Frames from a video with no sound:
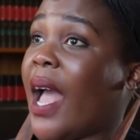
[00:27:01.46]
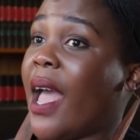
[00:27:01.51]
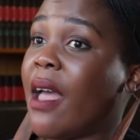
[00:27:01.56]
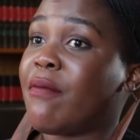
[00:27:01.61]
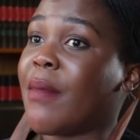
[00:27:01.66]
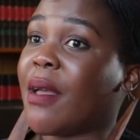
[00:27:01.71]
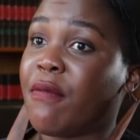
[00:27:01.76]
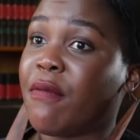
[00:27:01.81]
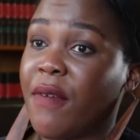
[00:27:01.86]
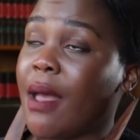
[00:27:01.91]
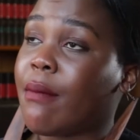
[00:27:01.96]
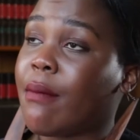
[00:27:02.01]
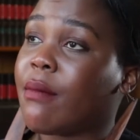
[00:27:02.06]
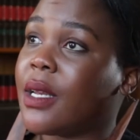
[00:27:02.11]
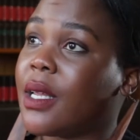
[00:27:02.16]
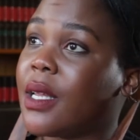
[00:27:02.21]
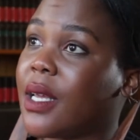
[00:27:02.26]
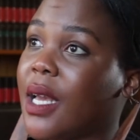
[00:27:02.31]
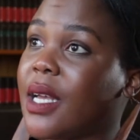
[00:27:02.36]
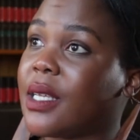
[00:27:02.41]
have my
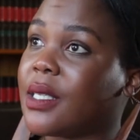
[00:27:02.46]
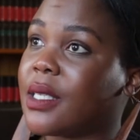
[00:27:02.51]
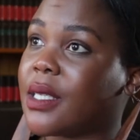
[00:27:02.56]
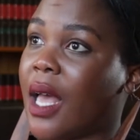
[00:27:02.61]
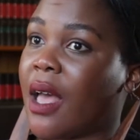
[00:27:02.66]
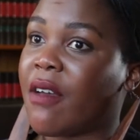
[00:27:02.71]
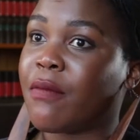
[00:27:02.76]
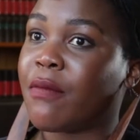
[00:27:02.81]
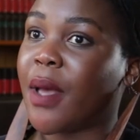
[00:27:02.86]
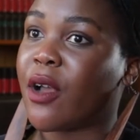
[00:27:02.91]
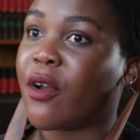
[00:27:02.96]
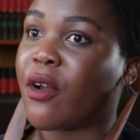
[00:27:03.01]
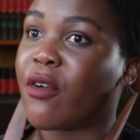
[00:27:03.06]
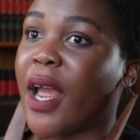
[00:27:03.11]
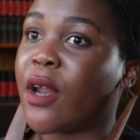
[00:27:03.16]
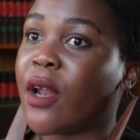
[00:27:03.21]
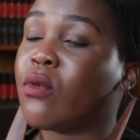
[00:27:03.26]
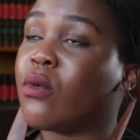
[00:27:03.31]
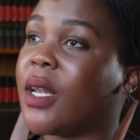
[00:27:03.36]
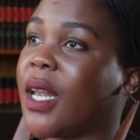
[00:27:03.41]
family, yes. I have my
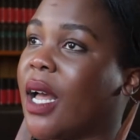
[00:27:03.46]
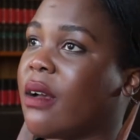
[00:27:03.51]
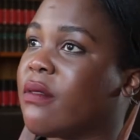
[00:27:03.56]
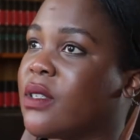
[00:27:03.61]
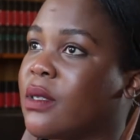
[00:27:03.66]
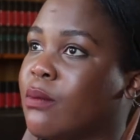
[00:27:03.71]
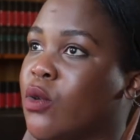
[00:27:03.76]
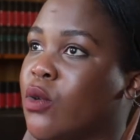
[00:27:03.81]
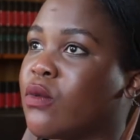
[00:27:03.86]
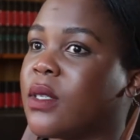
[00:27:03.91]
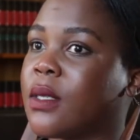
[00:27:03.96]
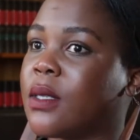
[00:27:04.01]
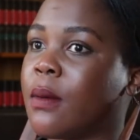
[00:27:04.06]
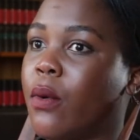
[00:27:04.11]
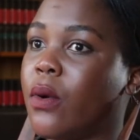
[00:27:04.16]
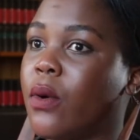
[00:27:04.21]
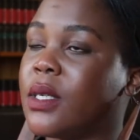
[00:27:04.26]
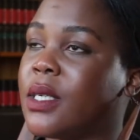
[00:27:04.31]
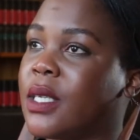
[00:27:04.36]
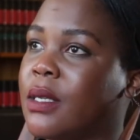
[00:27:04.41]
grand who loves me, who
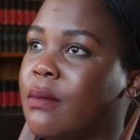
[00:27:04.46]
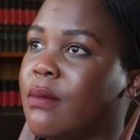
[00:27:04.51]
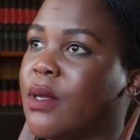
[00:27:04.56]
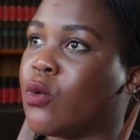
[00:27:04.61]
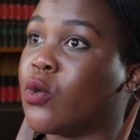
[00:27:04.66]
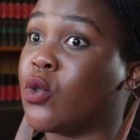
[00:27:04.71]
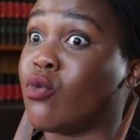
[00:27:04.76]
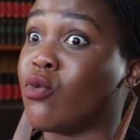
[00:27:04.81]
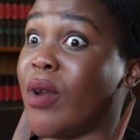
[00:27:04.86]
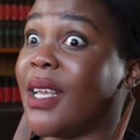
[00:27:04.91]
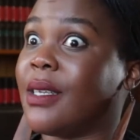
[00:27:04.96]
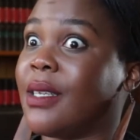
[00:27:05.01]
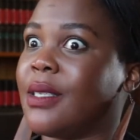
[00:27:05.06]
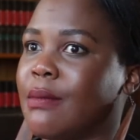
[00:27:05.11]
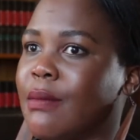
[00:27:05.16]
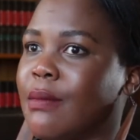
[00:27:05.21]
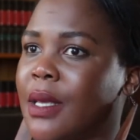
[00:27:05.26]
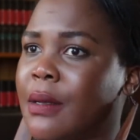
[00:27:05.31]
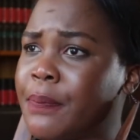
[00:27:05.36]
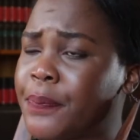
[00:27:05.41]
supported me, who's
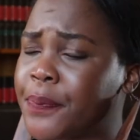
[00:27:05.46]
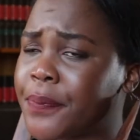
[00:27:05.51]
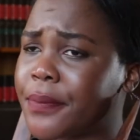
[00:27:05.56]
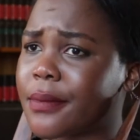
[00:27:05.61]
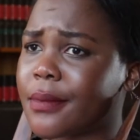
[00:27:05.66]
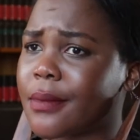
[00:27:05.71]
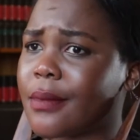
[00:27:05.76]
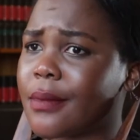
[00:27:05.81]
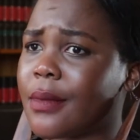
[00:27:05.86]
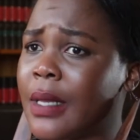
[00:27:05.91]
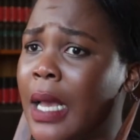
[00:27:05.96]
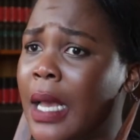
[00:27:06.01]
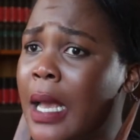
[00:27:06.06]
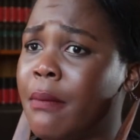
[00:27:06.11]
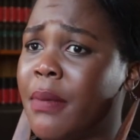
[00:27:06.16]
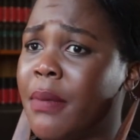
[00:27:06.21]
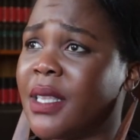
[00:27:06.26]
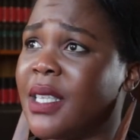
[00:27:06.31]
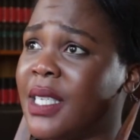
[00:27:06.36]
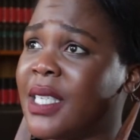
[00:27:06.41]
raised me.
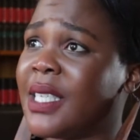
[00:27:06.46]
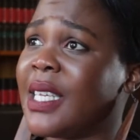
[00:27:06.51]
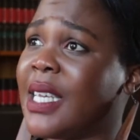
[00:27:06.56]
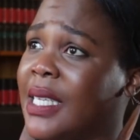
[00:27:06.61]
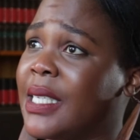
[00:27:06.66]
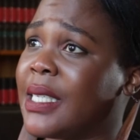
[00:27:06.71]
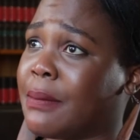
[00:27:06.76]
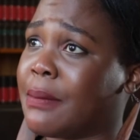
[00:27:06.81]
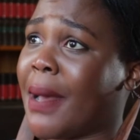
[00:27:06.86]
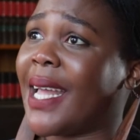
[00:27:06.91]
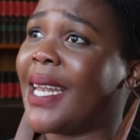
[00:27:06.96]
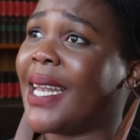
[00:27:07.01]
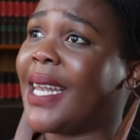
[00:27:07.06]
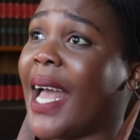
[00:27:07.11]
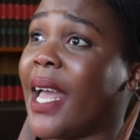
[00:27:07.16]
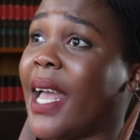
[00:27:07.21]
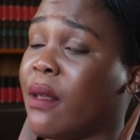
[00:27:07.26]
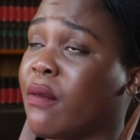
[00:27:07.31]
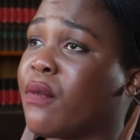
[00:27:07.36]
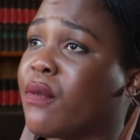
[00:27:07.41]
But this is my
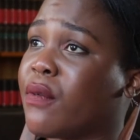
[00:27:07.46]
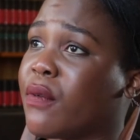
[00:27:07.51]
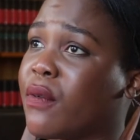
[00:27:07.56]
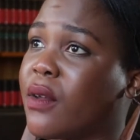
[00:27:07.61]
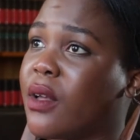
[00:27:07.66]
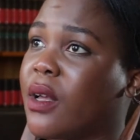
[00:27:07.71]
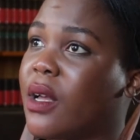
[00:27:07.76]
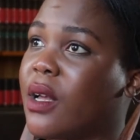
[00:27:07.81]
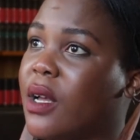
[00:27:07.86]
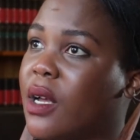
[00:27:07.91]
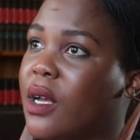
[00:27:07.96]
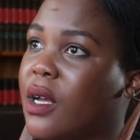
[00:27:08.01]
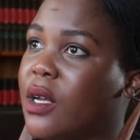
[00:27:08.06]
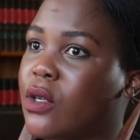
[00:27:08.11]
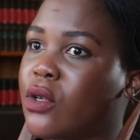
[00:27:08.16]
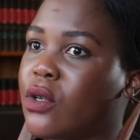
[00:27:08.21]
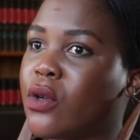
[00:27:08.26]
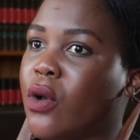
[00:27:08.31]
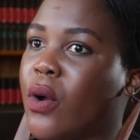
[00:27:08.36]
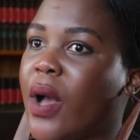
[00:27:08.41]
life,
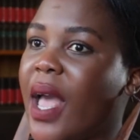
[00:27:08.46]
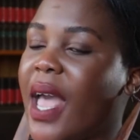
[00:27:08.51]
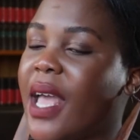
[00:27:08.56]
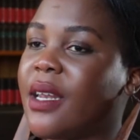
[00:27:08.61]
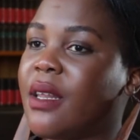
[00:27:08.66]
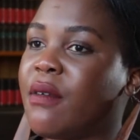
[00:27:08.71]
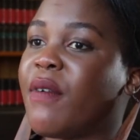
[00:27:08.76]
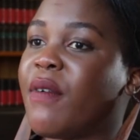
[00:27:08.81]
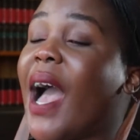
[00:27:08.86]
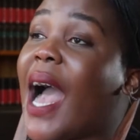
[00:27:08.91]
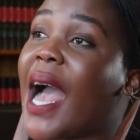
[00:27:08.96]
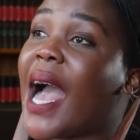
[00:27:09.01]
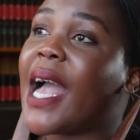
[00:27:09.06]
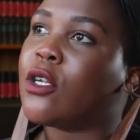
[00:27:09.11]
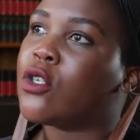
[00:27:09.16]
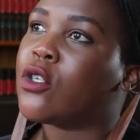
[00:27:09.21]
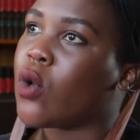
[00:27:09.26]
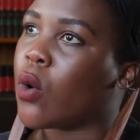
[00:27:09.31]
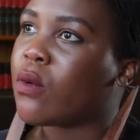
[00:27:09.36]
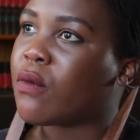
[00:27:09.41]
you know. And if
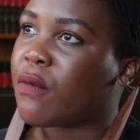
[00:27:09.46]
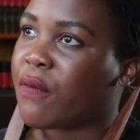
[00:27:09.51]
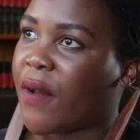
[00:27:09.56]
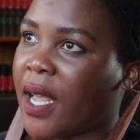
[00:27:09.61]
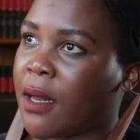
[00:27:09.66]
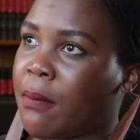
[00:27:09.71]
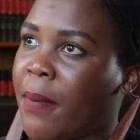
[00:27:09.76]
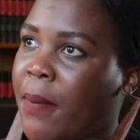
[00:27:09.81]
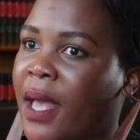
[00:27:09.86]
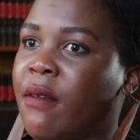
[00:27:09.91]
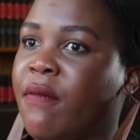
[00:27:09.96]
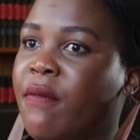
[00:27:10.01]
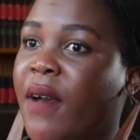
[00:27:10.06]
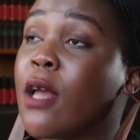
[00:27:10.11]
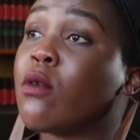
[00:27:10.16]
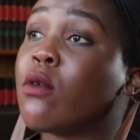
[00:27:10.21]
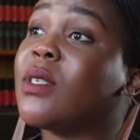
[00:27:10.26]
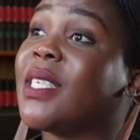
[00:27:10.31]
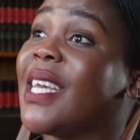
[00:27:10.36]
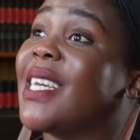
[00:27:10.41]
I don't fight back, if
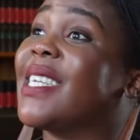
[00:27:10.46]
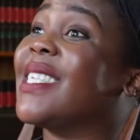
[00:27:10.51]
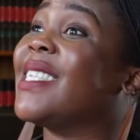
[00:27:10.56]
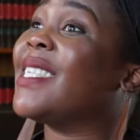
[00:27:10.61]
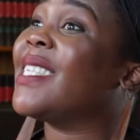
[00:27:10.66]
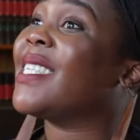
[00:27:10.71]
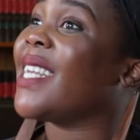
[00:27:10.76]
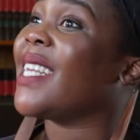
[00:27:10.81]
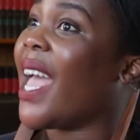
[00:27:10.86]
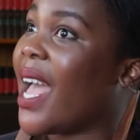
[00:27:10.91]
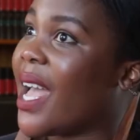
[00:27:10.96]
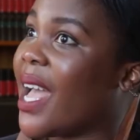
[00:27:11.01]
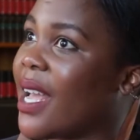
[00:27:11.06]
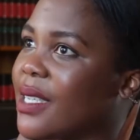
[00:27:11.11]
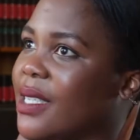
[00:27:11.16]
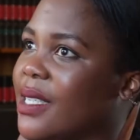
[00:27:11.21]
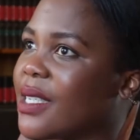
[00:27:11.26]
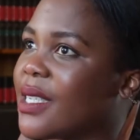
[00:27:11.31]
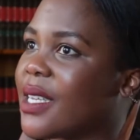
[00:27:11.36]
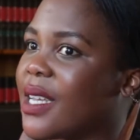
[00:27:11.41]
I don't take a
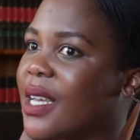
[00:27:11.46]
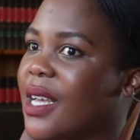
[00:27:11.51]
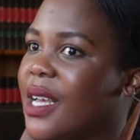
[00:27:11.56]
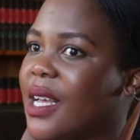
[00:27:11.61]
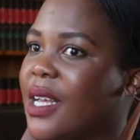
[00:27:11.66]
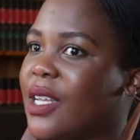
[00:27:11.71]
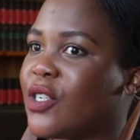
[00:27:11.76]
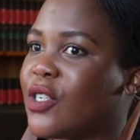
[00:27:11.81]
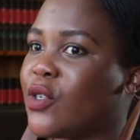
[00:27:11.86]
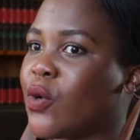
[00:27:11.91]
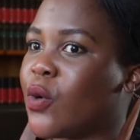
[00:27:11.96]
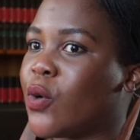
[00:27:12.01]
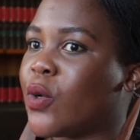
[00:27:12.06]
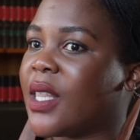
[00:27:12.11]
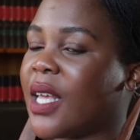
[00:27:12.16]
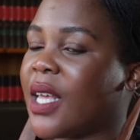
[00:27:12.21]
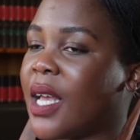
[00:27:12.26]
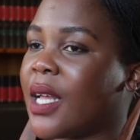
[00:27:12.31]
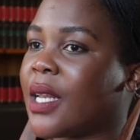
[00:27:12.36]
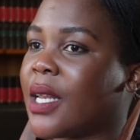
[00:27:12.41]
stand, you know,
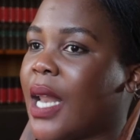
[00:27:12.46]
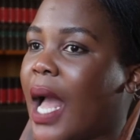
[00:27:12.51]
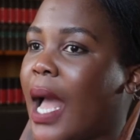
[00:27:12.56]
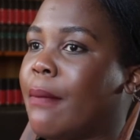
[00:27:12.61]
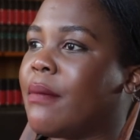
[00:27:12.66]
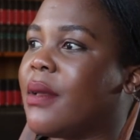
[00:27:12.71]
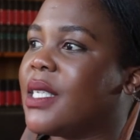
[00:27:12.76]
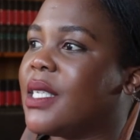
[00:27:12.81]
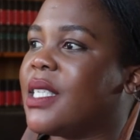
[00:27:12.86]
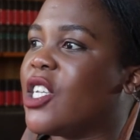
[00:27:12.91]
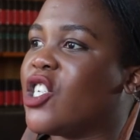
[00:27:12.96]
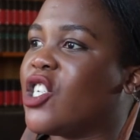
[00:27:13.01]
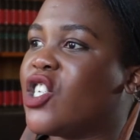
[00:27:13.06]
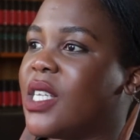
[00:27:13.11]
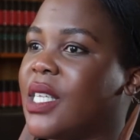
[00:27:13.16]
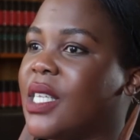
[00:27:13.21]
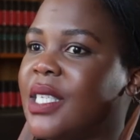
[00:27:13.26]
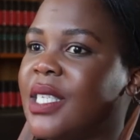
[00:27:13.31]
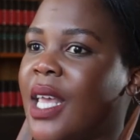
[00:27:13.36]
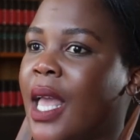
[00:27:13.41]
then I'm
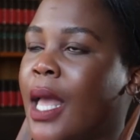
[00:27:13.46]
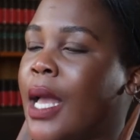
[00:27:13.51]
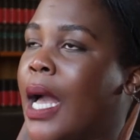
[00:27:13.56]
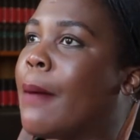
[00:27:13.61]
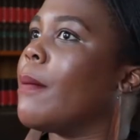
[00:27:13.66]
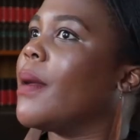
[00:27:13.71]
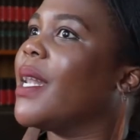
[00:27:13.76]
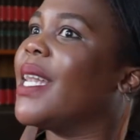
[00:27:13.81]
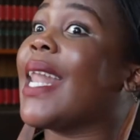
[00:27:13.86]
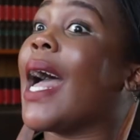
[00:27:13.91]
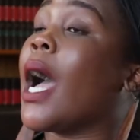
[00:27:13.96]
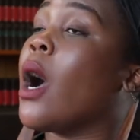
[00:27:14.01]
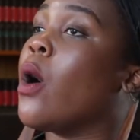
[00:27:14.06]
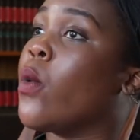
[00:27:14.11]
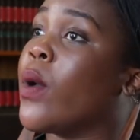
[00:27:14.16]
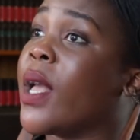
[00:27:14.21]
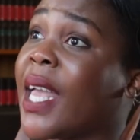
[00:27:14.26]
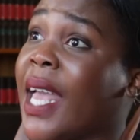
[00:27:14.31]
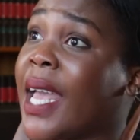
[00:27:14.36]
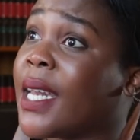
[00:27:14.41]
essentially saying I'm
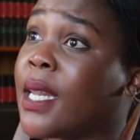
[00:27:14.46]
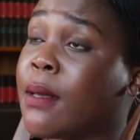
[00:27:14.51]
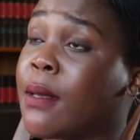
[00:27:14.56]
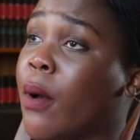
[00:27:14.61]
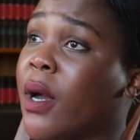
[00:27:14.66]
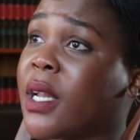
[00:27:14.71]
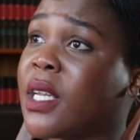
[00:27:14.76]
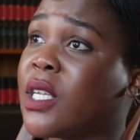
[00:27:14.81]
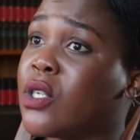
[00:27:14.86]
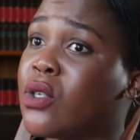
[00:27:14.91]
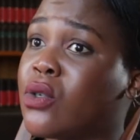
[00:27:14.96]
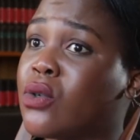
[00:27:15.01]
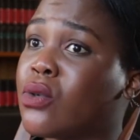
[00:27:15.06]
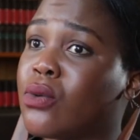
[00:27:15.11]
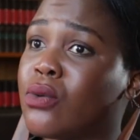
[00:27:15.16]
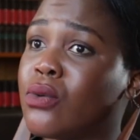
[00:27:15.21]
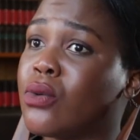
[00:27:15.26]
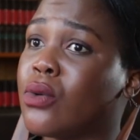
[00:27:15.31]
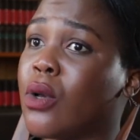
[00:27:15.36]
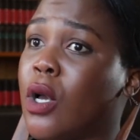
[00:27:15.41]
allowing anybody
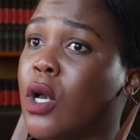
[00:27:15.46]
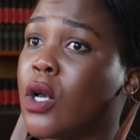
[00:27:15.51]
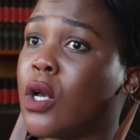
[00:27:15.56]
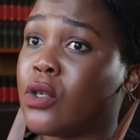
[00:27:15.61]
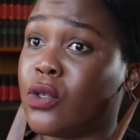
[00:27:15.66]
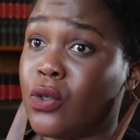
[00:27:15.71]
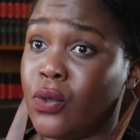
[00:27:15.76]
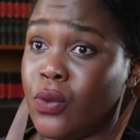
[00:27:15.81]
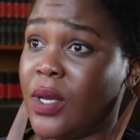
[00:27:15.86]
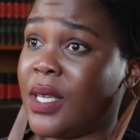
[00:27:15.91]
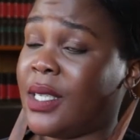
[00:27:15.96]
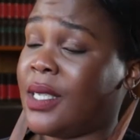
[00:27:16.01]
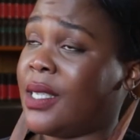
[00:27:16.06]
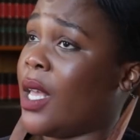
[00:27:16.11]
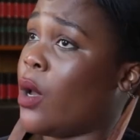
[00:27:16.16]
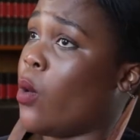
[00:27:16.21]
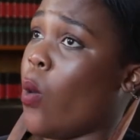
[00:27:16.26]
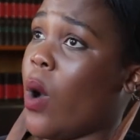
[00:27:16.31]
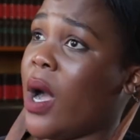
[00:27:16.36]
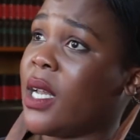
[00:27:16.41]
to do as
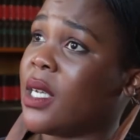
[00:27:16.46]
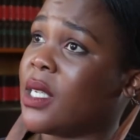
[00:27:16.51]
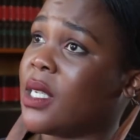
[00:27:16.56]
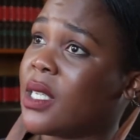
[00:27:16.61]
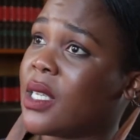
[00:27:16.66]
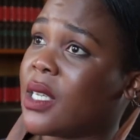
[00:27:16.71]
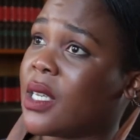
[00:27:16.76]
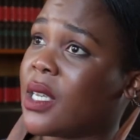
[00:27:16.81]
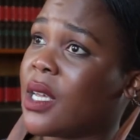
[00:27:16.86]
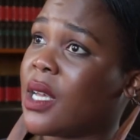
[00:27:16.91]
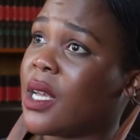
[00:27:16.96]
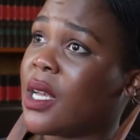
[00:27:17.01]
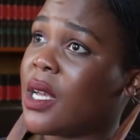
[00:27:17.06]
they want